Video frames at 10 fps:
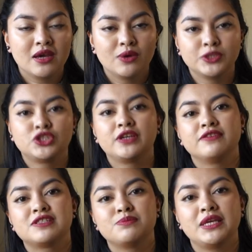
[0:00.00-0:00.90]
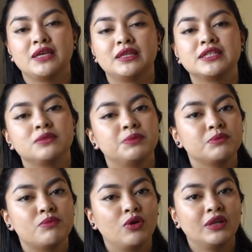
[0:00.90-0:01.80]
which gives me a little bit
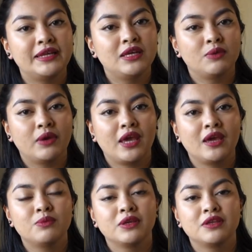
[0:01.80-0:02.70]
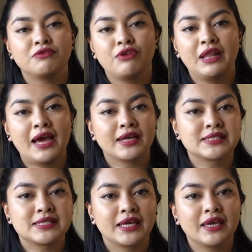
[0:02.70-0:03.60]
more leeway with it
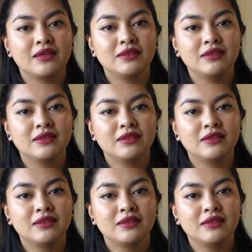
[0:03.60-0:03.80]
relaxing